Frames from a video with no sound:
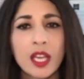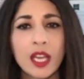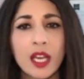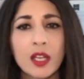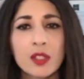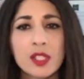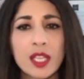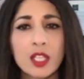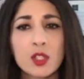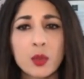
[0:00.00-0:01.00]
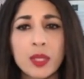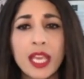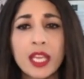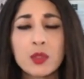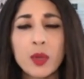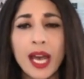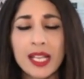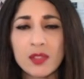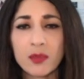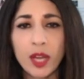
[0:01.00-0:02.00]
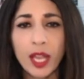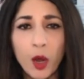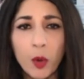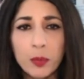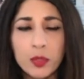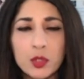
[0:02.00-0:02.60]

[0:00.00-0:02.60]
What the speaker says: And it's okay to ask for help.